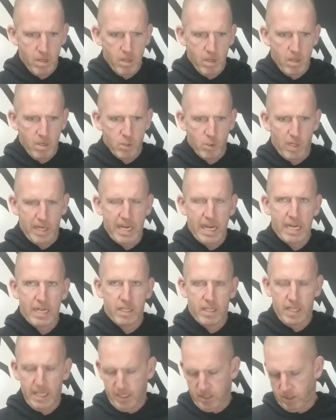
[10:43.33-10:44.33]
So I kind of
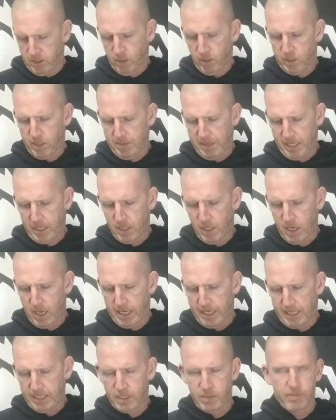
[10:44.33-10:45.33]
like looked at my clock
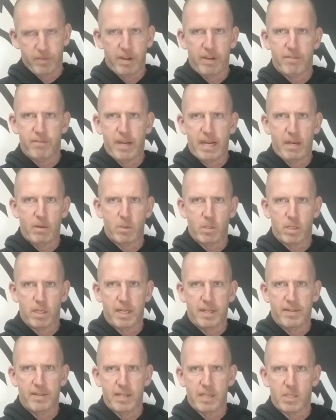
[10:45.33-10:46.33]
and I just verified I was looking
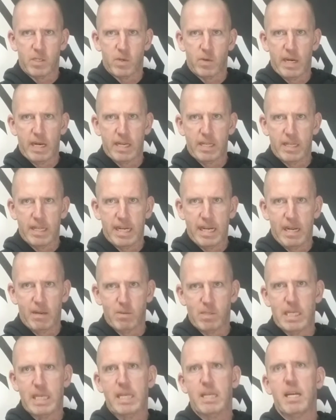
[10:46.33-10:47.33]
at things correctly. And I was
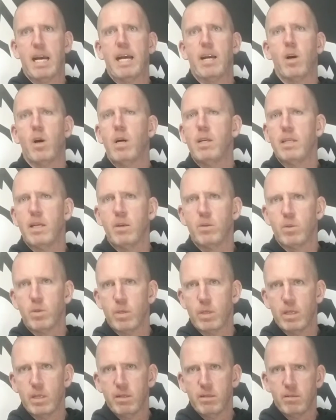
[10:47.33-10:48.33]
like, I called out to
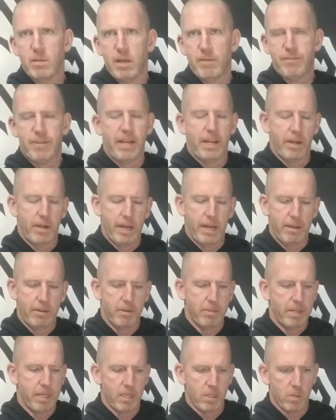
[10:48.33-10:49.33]
her. I forget her name, to
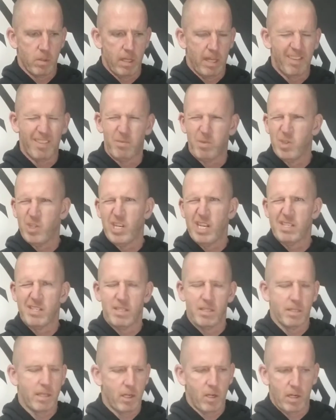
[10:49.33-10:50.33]
be honest with you. I think it was
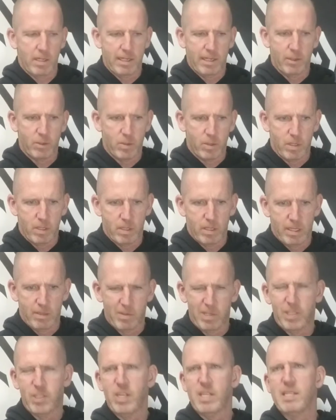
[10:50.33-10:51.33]
Jessie. I called out to her and I was
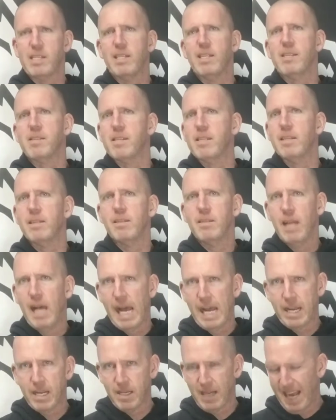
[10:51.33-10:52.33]
like, Jessie, listen, I
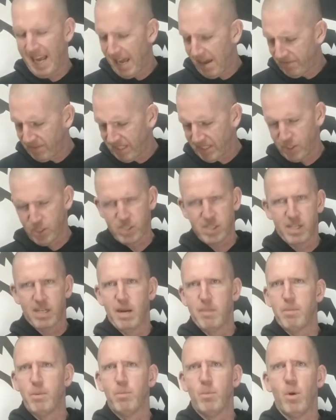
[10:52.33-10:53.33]
have like just a
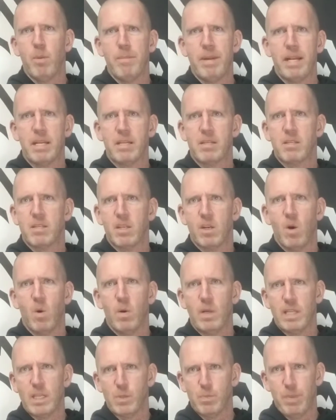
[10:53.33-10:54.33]
couple more minutes to go
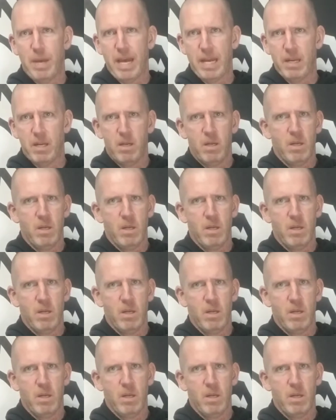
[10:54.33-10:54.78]
on this bed.